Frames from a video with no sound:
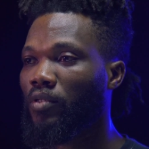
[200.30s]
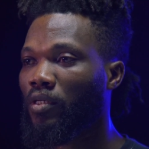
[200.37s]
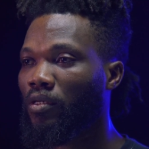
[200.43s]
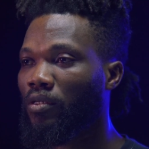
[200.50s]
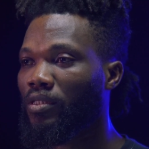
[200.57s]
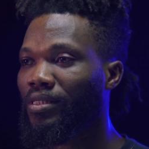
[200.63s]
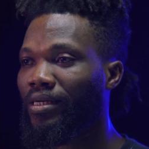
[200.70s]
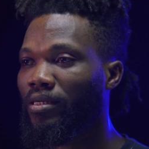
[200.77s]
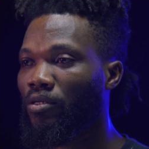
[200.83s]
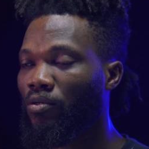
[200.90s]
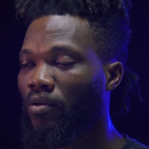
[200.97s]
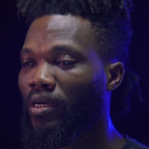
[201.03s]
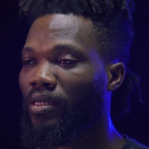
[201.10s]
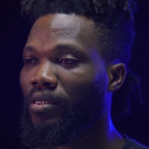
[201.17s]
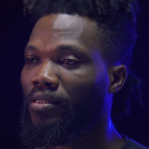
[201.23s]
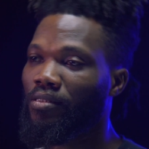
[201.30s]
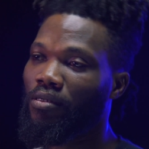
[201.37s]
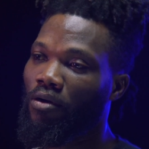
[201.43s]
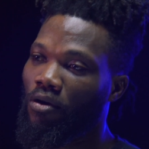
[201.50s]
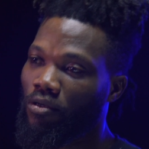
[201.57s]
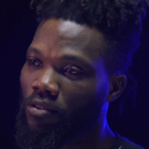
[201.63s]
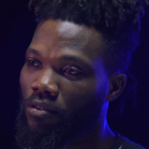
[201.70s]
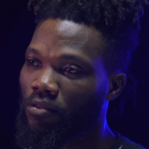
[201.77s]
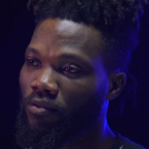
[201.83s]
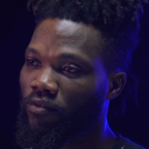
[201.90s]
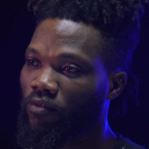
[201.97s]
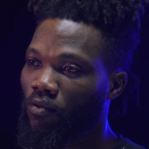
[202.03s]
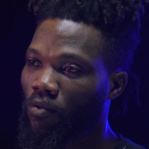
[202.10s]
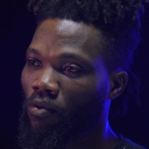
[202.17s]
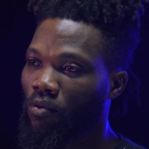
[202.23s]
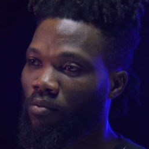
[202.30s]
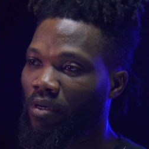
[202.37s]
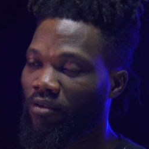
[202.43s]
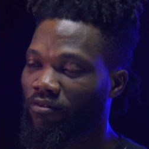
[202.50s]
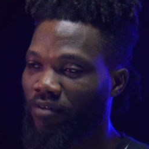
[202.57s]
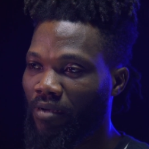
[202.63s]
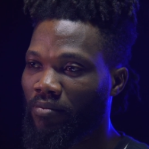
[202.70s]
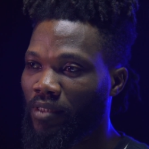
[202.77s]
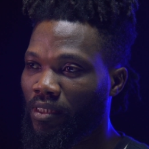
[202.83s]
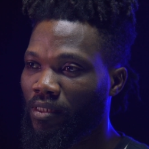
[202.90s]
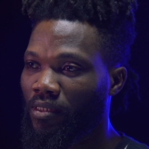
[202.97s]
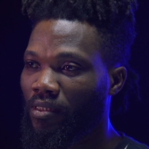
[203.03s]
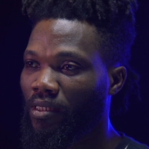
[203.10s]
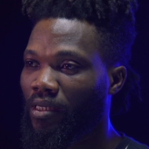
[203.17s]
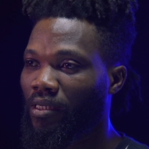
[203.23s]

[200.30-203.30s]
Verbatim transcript: Because I know I need to hustle for my family